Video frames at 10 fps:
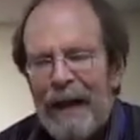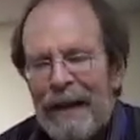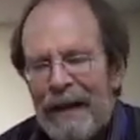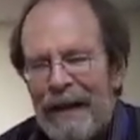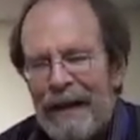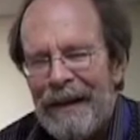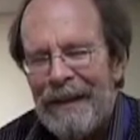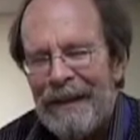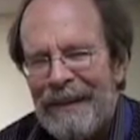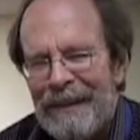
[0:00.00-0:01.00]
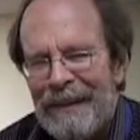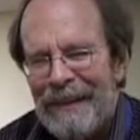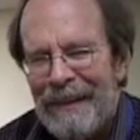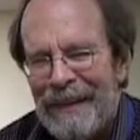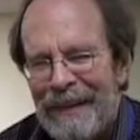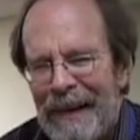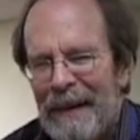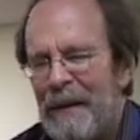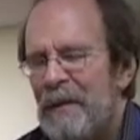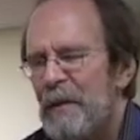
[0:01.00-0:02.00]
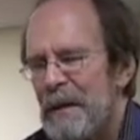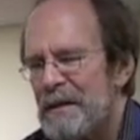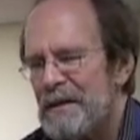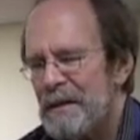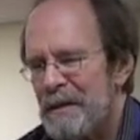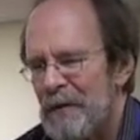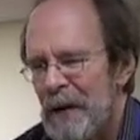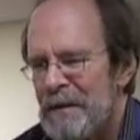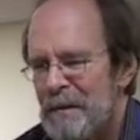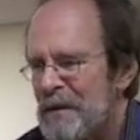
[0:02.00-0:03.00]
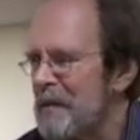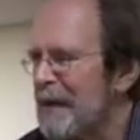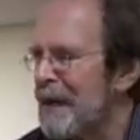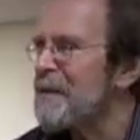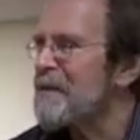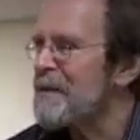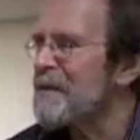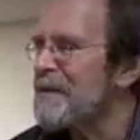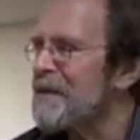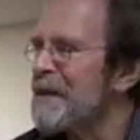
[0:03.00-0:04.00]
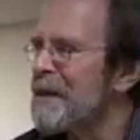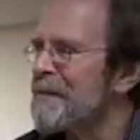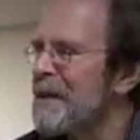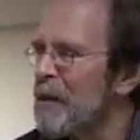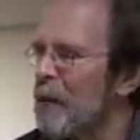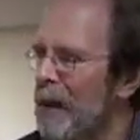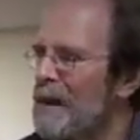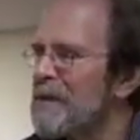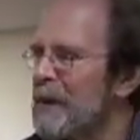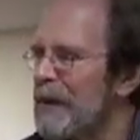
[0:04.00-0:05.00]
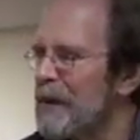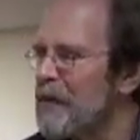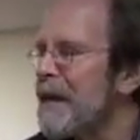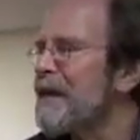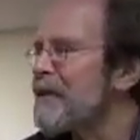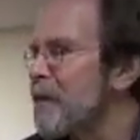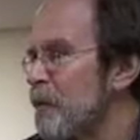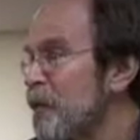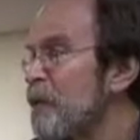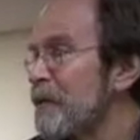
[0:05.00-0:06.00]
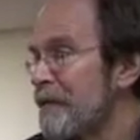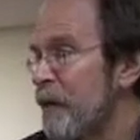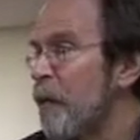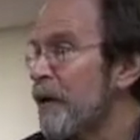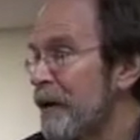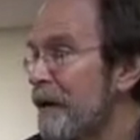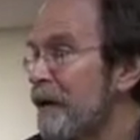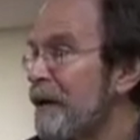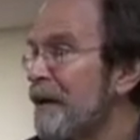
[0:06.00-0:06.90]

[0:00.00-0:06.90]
Yeah. And another was to try some simulations to see if there were ways that we could change the rules of order